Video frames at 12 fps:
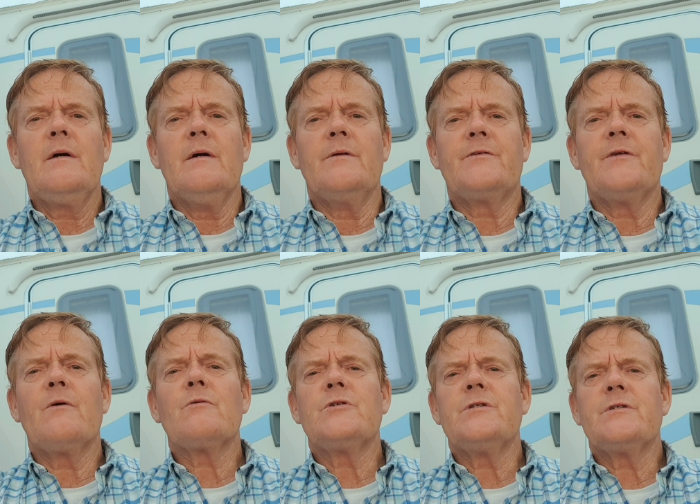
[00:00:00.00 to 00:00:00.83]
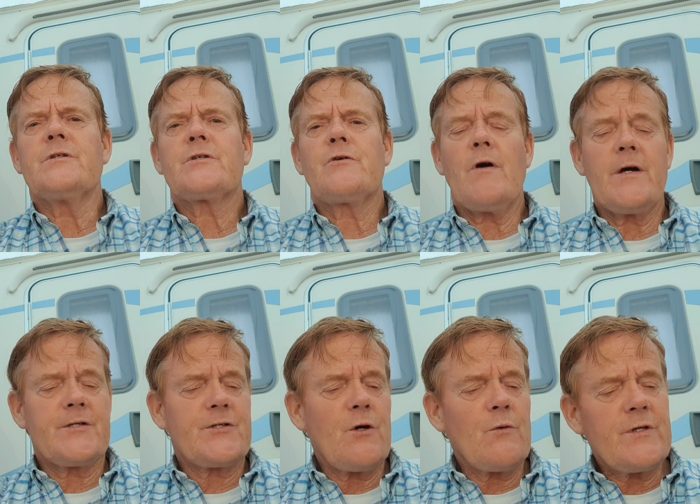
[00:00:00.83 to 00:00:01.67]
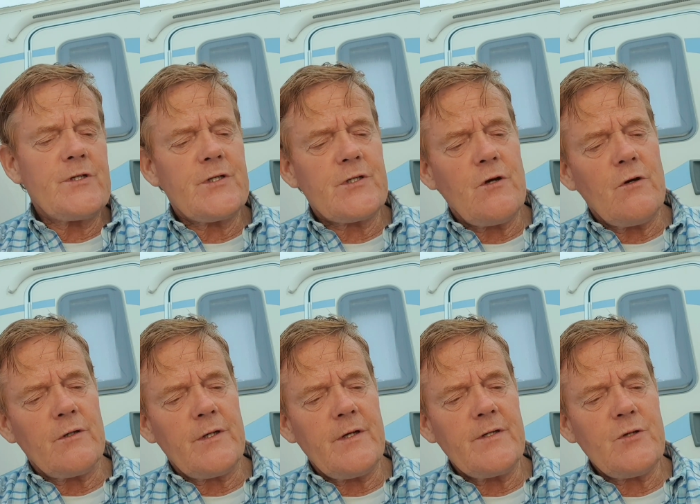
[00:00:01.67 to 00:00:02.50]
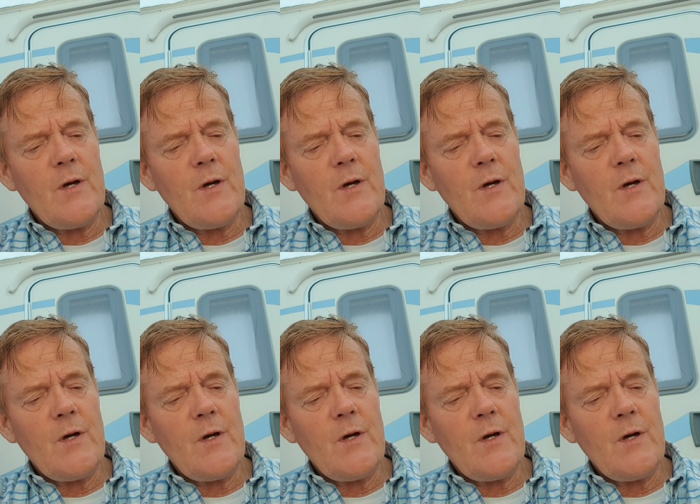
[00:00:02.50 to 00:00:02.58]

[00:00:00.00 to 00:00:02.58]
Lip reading: and to know Jesus Christ. So this is called To